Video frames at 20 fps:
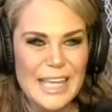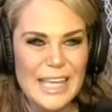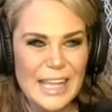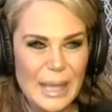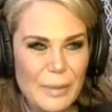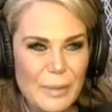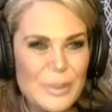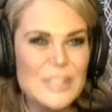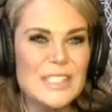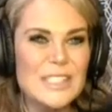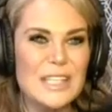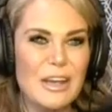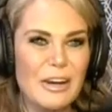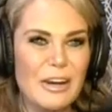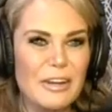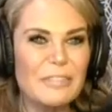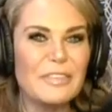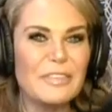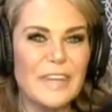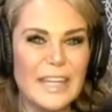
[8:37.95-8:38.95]
And that was
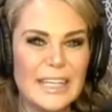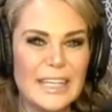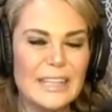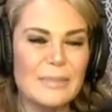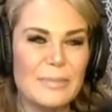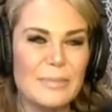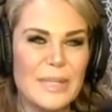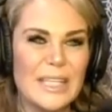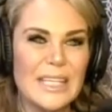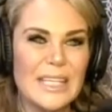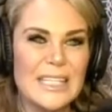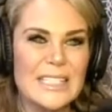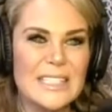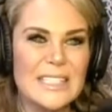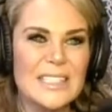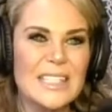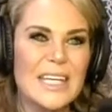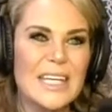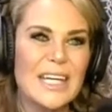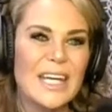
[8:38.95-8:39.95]
terrifying
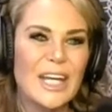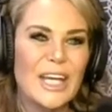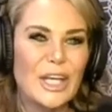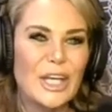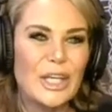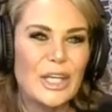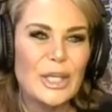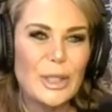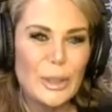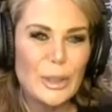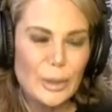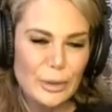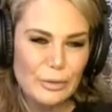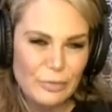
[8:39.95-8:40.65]
because, your